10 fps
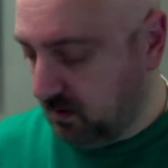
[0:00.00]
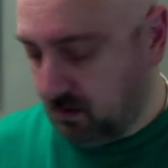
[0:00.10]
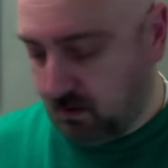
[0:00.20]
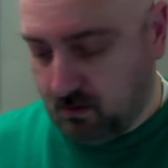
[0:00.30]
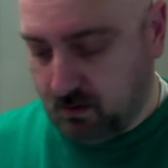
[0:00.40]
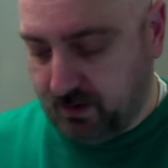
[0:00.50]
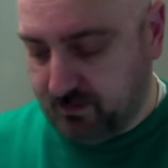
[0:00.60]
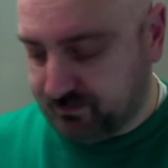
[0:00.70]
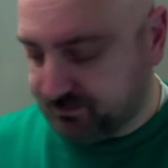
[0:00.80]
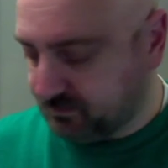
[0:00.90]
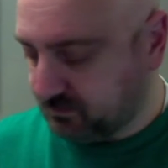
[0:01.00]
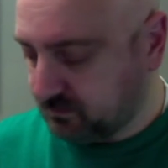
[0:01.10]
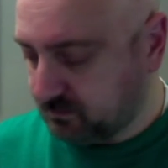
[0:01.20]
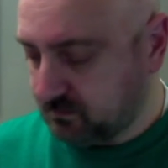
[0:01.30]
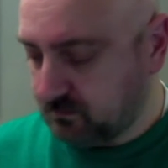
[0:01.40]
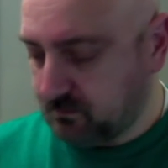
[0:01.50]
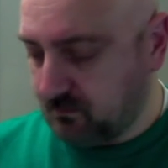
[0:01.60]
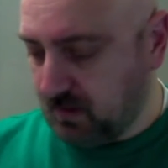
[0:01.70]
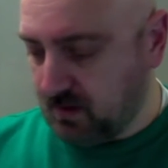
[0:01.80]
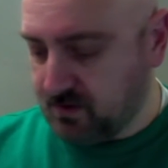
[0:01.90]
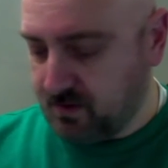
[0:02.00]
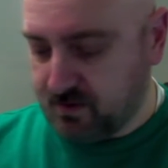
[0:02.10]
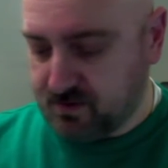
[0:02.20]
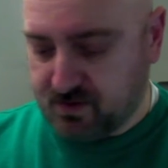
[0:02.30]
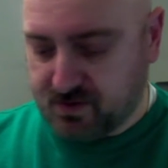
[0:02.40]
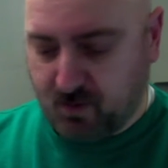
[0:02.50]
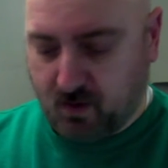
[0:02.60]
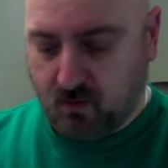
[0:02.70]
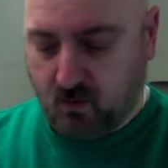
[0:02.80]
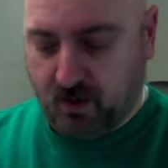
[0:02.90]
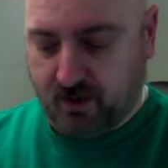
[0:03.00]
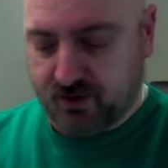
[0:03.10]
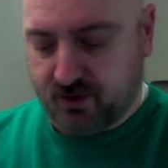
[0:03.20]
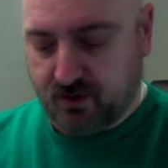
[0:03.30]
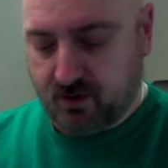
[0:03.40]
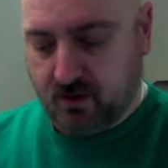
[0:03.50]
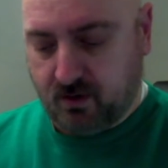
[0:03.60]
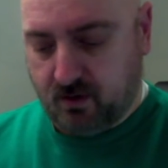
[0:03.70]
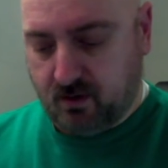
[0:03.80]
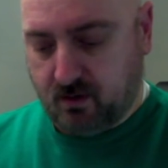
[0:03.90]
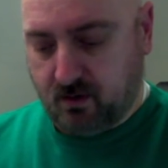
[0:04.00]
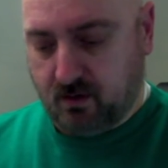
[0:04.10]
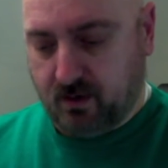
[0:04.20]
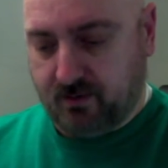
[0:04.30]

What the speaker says: All right, so there's the smartwatch. All right,